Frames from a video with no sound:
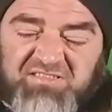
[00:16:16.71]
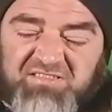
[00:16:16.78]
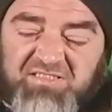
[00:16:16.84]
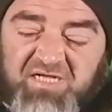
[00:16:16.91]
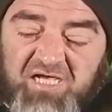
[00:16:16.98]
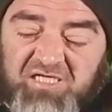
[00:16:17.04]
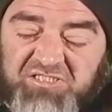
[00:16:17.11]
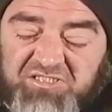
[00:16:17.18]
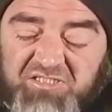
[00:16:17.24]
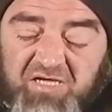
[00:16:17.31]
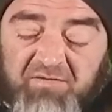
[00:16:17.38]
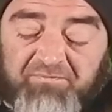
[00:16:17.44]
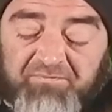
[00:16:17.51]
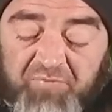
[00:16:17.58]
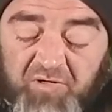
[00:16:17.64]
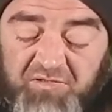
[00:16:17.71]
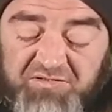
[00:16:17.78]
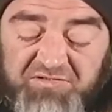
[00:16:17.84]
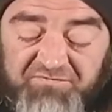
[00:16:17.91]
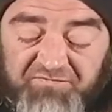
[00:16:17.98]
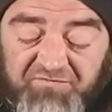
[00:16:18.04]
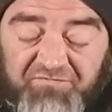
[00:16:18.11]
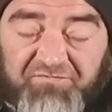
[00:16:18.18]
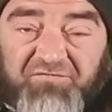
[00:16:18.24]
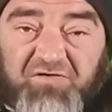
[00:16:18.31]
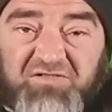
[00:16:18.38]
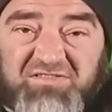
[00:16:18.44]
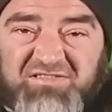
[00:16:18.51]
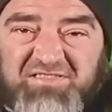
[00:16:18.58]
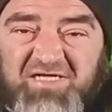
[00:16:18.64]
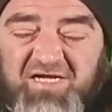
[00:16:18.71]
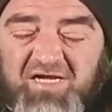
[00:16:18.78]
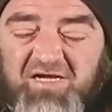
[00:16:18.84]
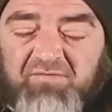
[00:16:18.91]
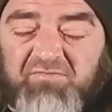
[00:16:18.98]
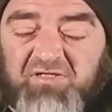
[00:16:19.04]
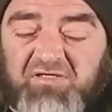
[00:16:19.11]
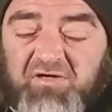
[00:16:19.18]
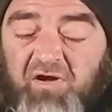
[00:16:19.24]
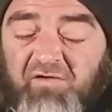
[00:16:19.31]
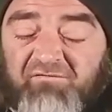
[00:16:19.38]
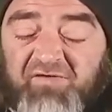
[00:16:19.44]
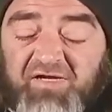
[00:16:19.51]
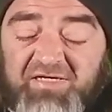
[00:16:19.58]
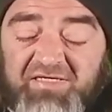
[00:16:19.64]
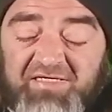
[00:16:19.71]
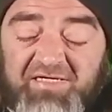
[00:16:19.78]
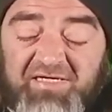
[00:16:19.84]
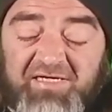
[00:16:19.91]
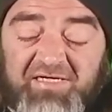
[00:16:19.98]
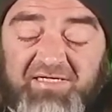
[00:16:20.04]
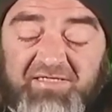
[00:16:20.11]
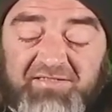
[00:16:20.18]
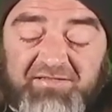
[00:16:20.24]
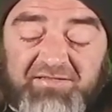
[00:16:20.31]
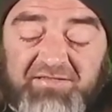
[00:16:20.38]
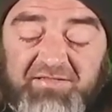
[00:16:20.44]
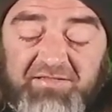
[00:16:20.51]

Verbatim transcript: Slash unboxed for the first time in over a year